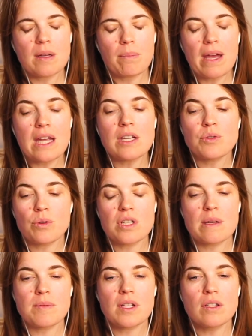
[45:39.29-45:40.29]
page or
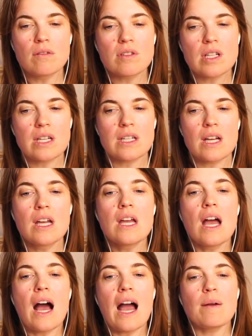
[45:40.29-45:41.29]
Substack newsletter,
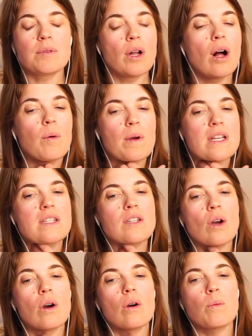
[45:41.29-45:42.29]
I would always
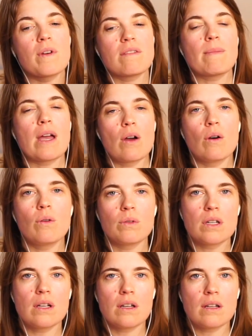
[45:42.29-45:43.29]
go with my
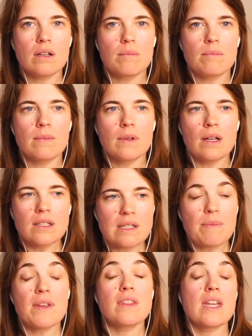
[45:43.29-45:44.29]
own
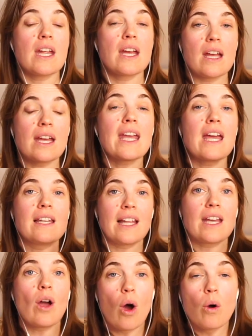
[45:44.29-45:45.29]
something that I again
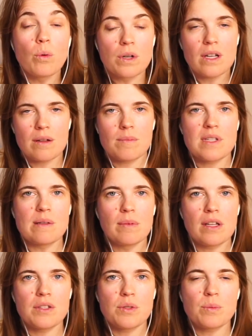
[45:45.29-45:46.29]
like own,
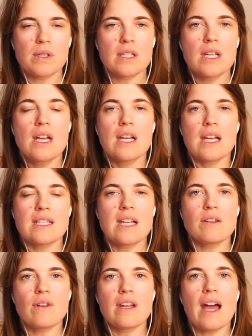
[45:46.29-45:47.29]
similar to what
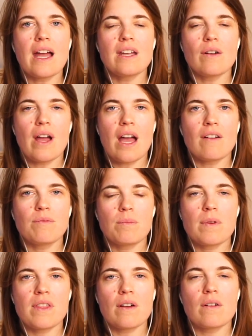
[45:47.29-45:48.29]
Casandra and I now have
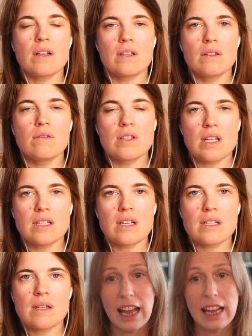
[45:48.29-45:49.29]
with our
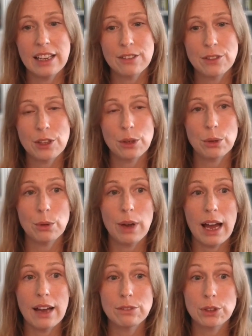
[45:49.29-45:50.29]
newsletters. And if you
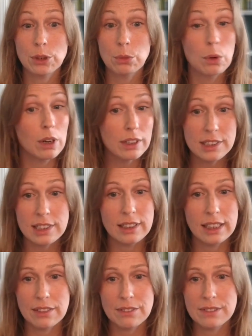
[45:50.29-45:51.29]
ever were to
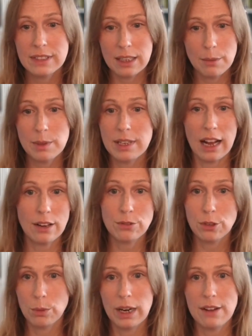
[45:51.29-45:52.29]
leave Substack
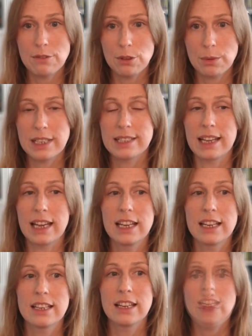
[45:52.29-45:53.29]
for whatever
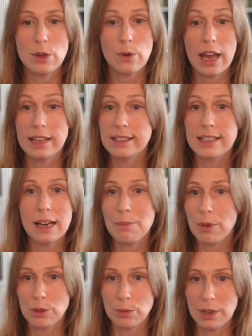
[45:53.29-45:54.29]
reason, you can set
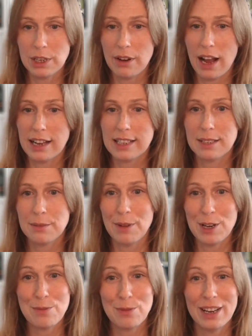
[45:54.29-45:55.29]
up those redirects
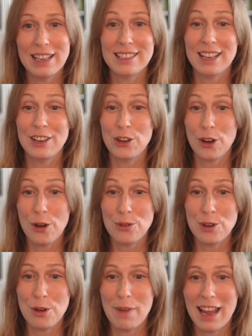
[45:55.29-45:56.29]
much more easily in your
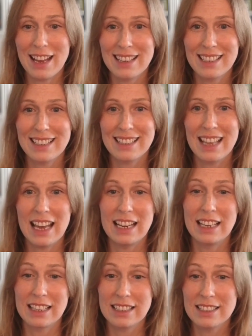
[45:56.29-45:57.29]
own domain
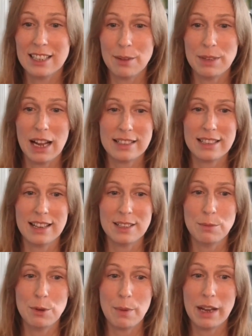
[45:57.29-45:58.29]
than Substack's
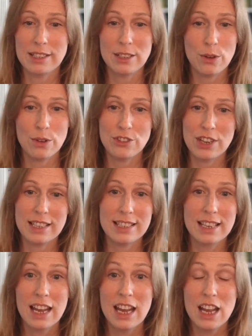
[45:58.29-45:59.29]
custom domain. So you can
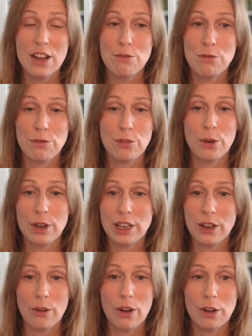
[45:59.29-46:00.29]
just, for
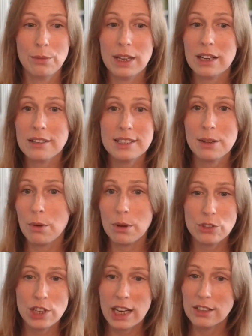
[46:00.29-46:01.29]
your readers, it
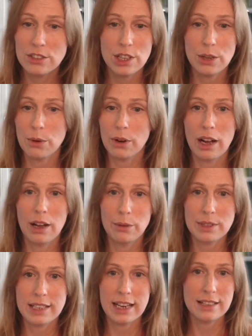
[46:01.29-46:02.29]
won't change. The URL
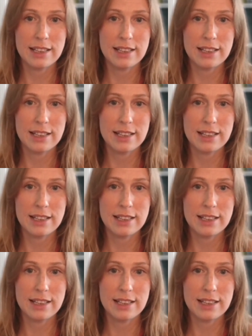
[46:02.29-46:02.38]
will stay